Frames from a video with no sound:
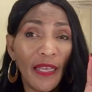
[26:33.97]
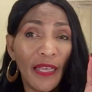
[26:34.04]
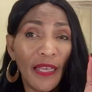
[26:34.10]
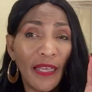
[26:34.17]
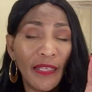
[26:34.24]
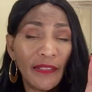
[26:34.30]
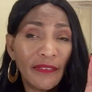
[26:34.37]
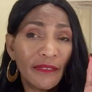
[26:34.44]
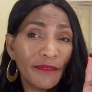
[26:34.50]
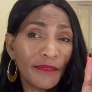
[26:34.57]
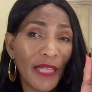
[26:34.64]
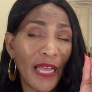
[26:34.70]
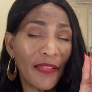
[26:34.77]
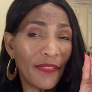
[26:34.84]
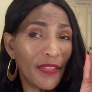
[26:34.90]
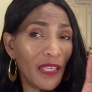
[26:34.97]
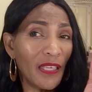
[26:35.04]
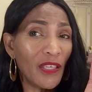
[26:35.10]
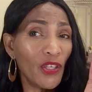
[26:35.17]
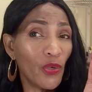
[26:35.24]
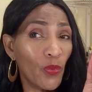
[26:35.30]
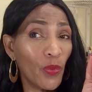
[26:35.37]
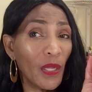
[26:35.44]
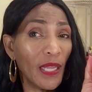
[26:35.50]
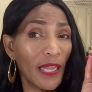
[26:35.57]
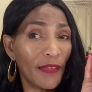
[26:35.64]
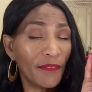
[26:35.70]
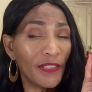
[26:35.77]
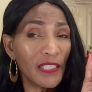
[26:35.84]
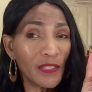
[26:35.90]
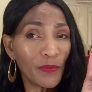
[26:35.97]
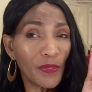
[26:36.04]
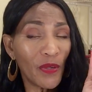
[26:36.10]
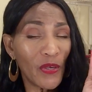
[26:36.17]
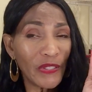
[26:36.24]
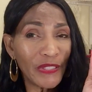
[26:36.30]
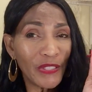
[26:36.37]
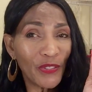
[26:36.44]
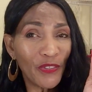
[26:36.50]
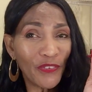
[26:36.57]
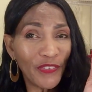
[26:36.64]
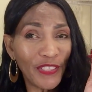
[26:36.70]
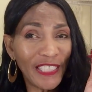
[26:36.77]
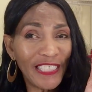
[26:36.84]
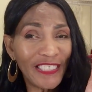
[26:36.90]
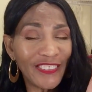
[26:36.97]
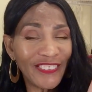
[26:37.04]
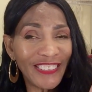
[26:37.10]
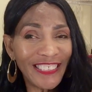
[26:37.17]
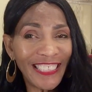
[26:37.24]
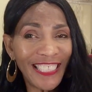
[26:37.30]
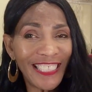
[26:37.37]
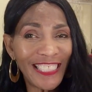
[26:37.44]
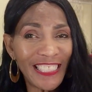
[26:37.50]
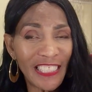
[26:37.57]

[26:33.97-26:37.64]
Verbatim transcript: And I think you will love this one also for Easter Sunday.